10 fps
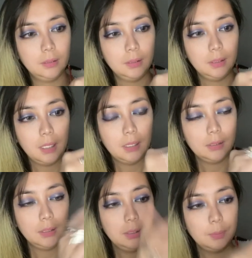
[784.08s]
I
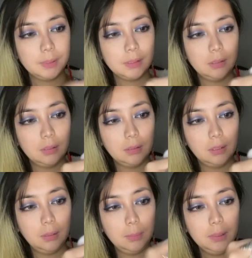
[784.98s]
think it was a
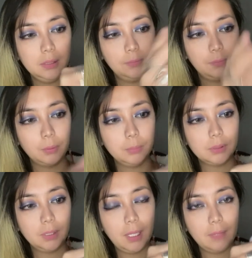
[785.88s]
little bit deformed, so
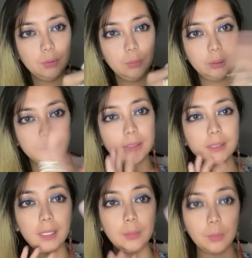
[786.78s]
I had to wash this.
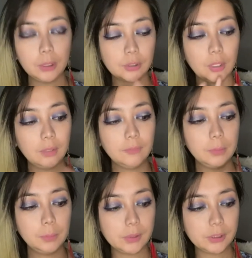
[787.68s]
I wash all of the
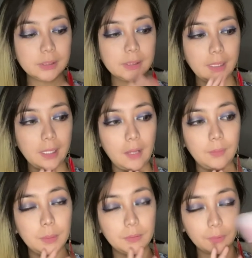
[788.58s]
brushes that I have
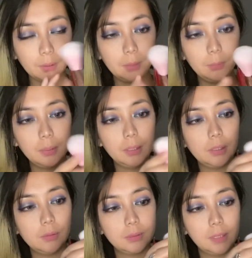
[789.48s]
before I
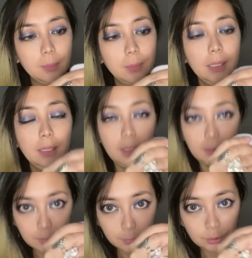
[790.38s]
use them, and
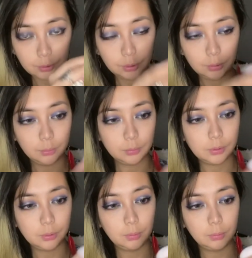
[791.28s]
that's what you should do
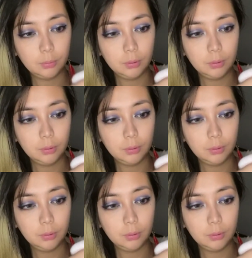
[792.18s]
too.